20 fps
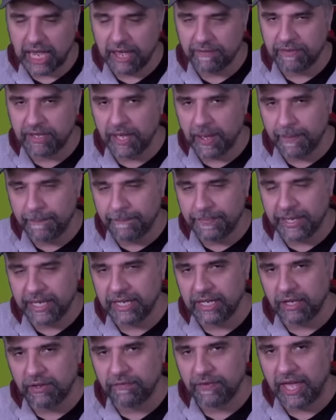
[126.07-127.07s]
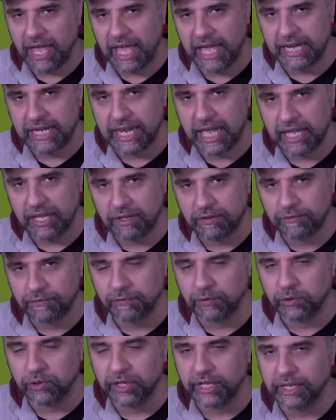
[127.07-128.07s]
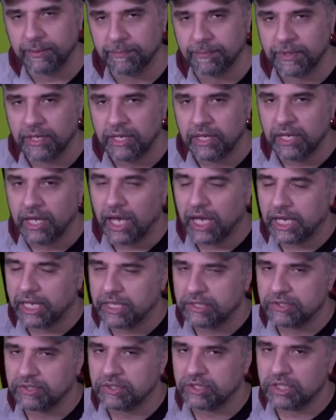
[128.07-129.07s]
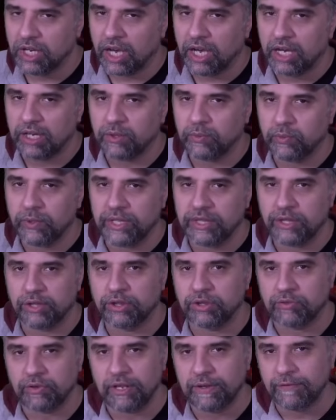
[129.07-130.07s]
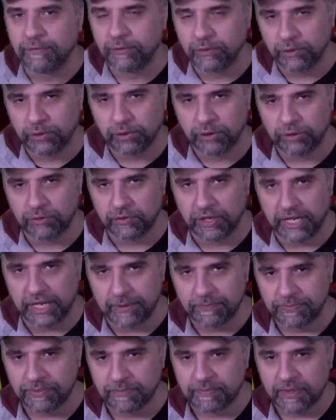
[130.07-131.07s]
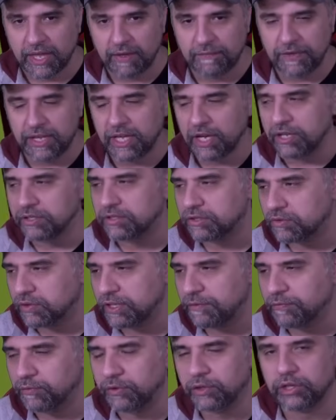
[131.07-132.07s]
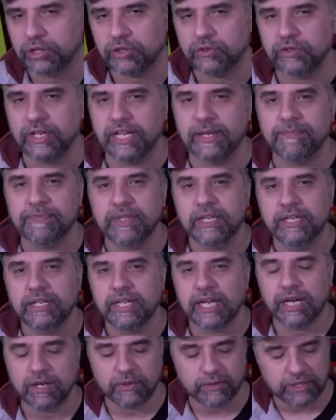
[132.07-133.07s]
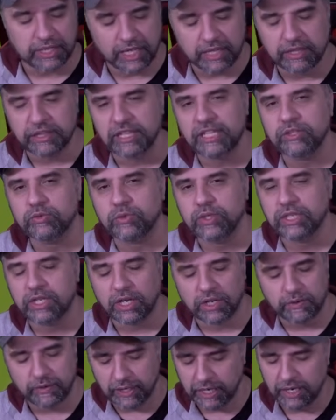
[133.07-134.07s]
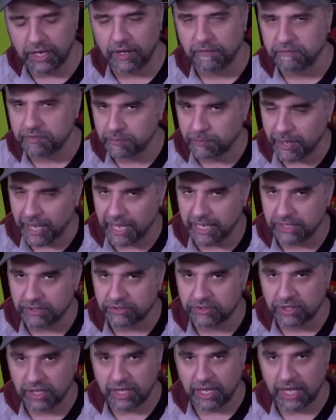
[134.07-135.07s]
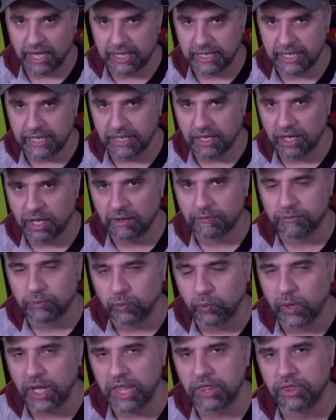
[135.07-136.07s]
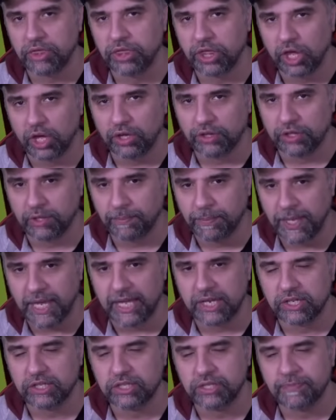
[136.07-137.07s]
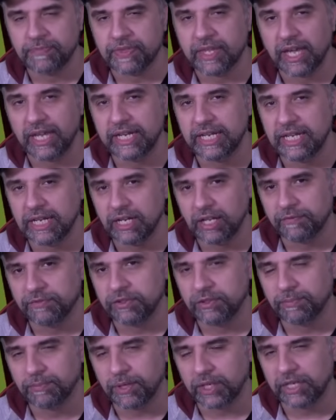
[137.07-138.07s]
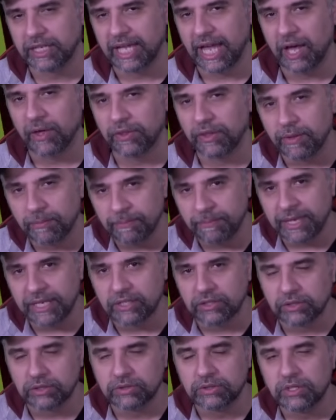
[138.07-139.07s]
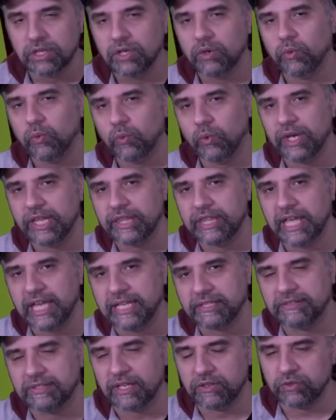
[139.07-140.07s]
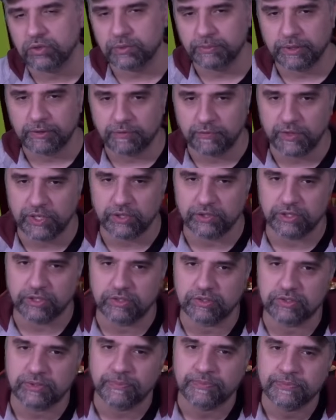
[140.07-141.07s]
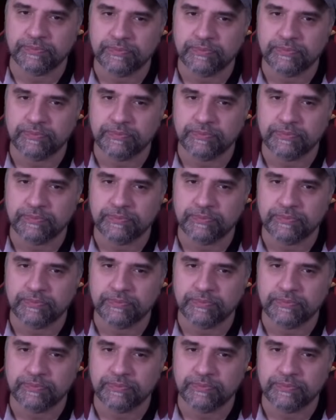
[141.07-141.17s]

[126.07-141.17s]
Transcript: having a bit of a headache for him. I'm going to start with the 3-4-3. If he goes 3-4-3, now the other things we know, he loves pace and he loves width on the pitch. And he loves to block out the middle with his central midfielders.